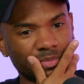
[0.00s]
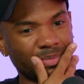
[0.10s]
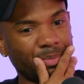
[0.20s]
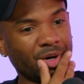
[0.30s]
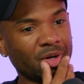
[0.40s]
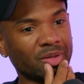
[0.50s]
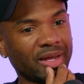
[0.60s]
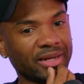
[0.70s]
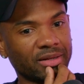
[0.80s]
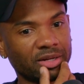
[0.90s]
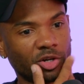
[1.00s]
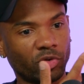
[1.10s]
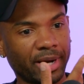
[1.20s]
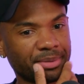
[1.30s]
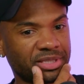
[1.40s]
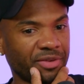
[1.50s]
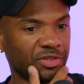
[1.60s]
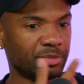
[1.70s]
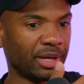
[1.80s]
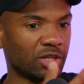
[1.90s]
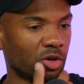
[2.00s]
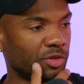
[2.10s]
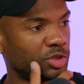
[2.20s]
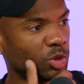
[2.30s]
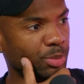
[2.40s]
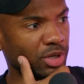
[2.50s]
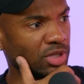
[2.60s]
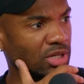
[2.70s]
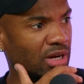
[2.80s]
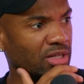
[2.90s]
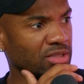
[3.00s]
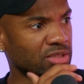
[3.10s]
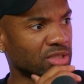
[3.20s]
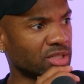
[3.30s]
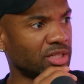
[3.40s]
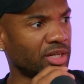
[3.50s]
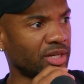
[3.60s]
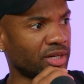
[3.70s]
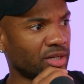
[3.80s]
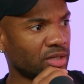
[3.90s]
Bro, like Graham Stephan's making over $2 million a year.